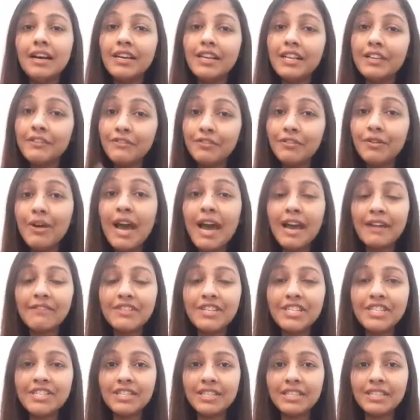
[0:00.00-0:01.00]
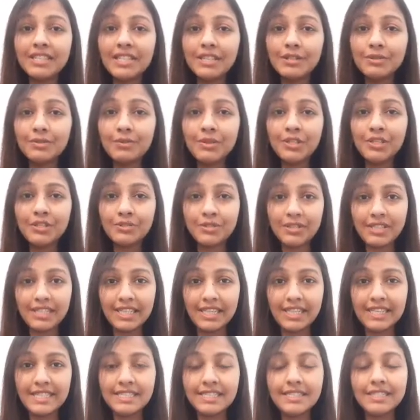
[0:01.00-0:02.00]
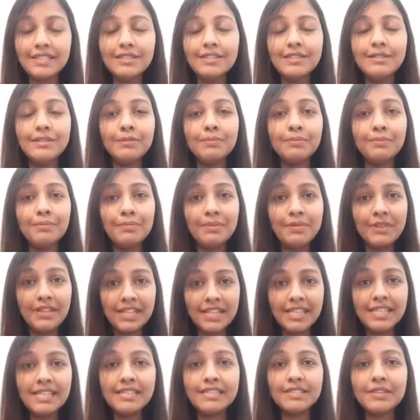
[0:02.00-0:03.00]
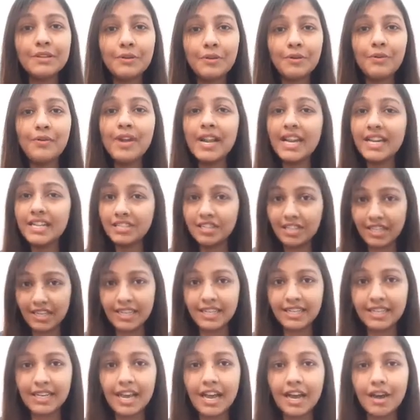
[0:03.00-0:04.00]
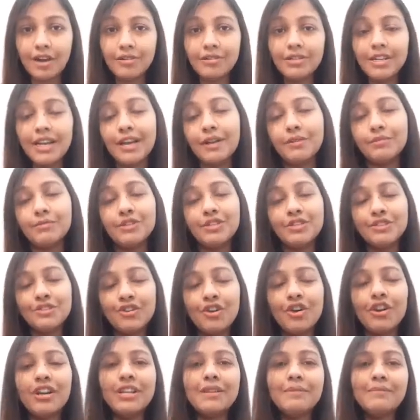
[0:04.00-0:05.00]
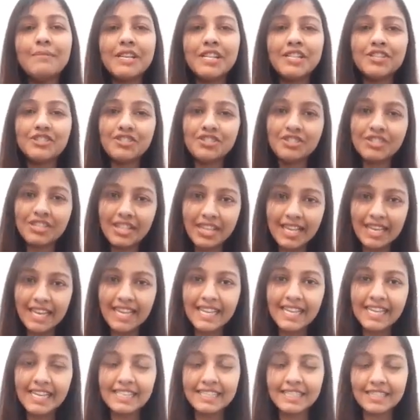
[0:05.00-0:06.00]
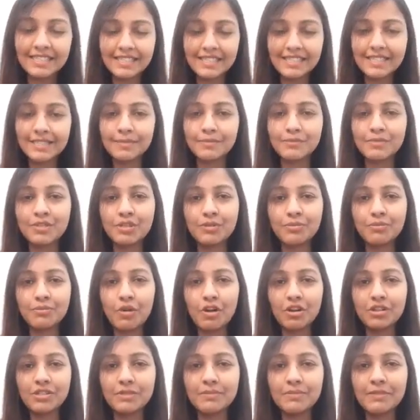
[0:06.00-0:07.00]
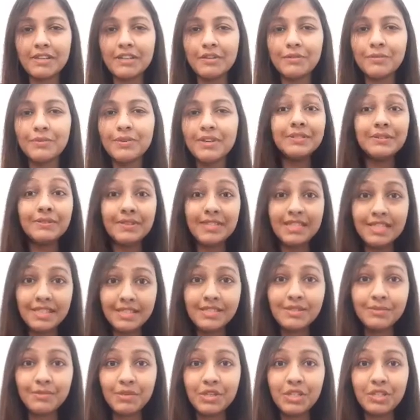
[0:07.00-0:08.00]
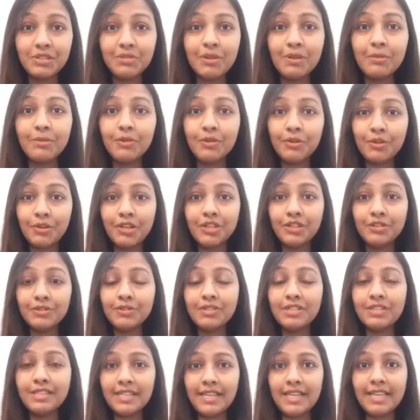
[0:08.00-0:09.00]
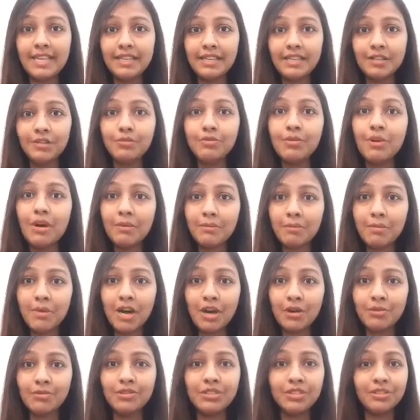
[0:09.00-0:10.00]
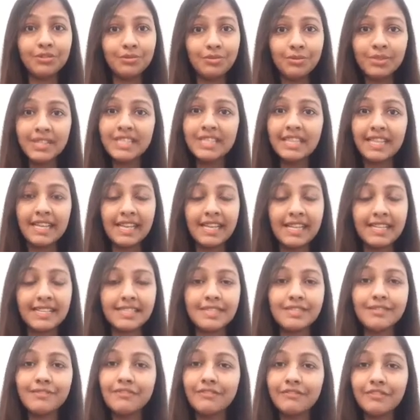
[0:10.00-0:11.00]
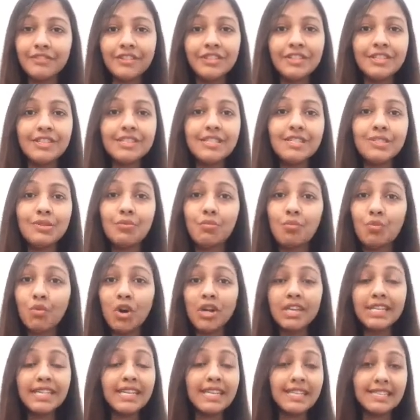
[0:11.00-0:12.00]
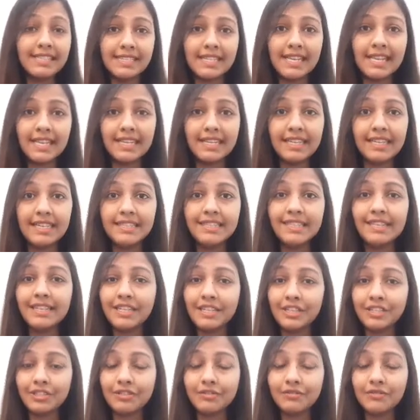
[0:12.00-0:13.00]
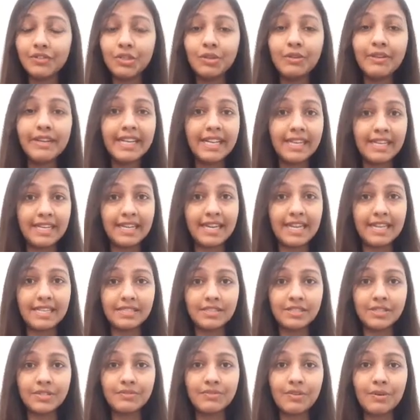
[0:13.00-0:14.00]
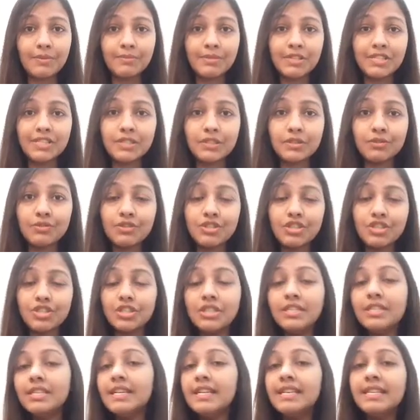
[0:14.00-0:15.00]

If you haven't checked that video yet, please go and check it out. I will surely mention the link in the description box below. So in this video I'm going to tell you about the three things. First, what exactly the interviewer analyzes from this question.